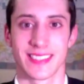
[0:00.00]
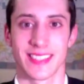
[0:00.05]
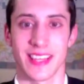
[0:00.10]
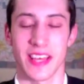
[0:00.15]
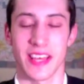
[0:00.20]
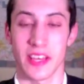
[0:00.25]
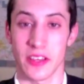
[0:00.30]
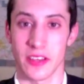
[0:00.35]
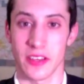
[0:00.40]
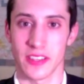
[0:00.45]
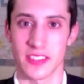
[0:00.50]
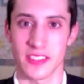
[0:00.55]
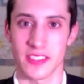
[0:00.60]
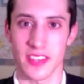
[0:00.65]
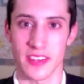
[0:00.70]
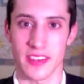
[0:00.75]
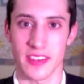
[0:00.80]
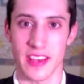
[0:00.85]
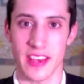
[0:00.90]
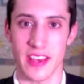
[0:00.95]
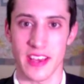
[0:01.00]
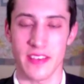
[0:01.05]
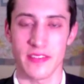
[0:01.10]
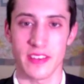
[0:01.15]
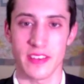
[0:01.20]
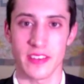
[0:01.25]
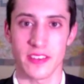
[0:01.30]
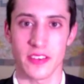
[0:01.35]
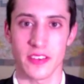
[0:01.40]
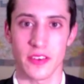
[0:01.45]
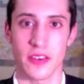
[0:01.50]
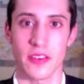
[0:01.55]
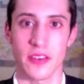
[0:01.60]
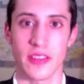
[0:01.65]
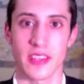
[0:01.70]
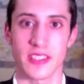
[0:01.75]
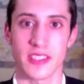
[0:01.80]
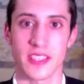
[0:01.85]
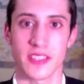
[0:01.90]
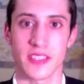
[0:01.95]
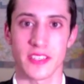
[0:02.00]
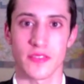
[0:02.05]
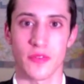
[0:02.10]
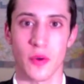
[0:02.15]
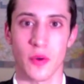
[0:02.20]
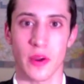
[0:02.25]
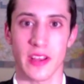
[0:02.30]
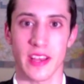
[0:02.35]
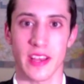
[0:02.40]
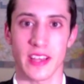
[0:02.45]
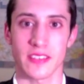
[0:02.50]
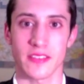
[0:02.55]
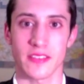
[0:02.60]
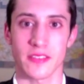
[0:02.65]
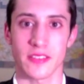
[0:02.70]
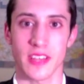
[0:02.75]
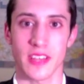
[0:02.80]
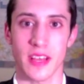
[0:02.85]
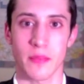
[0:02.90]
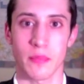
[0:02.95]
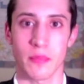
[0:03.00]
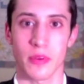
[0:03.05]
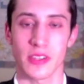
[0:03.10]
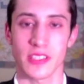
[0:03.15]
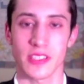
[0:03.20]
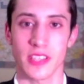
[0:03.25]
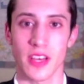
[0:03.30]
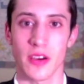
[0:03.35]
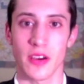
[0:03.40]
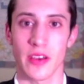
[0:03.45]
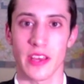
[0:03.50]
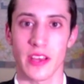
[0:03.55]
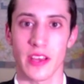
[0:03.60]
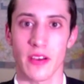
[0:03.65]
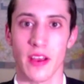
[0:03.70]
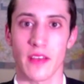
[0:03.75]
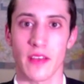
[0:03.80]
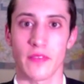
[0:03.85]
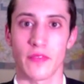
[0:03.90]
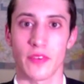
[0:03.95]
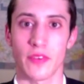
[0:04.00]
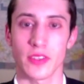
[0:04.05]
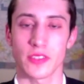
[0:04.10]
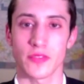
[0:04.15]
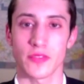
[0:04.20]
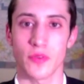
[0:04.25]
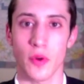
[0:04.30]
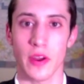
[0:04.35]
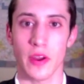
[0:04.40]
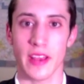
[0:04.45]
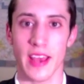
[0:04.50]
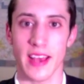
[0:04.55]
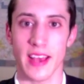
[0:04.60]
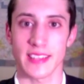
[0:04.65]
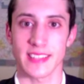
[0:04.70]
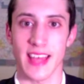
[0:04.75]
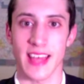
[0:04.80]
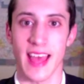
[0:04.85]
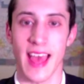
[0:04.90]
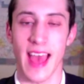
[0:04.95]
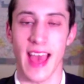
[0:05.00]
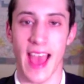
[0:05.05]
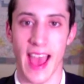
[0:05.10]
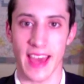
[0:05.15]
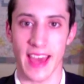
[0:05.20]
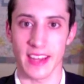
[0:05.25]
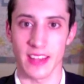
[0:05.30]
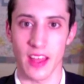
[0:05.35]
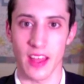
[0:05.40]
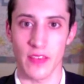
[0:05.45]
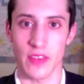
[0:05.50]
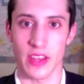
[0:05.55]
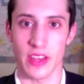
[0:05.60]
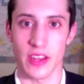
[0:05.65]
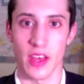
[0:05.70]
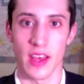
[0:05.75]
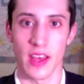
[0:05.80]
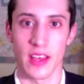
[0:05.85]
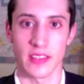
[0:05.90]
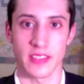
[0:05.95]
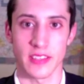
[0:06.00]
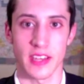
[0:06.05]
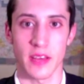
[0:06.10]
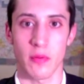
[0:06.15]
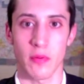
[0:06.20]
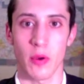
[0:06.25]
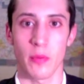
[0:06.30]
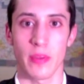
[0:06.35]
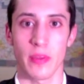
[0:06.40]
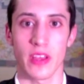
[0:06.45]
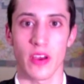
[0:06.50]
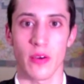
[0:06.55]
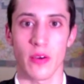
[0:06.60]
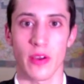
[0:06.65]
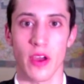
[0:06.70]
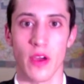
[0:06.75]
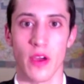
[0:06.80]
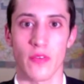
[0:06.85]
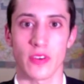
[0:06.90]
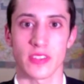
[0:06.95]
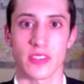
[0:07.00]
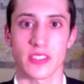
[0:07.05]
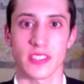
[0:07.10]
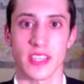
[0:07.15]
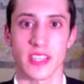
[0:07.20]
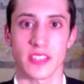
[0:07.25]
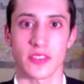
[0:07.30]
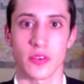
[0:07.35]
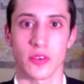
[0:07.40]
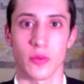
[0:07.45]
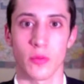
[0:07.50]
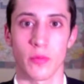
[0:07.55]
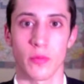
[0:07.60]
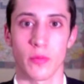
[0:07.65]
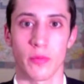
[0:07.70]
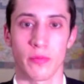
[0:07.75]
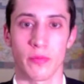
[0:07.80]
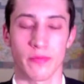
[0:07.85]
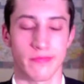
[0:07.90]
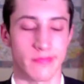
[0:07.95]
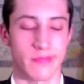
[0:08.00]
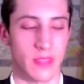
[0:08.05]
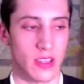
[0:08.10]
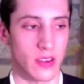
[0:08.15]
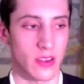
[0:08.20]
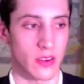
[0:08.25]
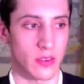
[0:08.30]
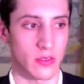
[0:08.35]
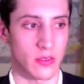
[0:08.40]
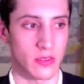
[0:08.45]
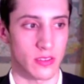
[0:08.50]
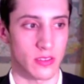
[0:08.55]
A good Sunday evening to you. This is forecaster Zach Briscoe here at Foot's Forecast at 11. Tonight we'll be going over central... No.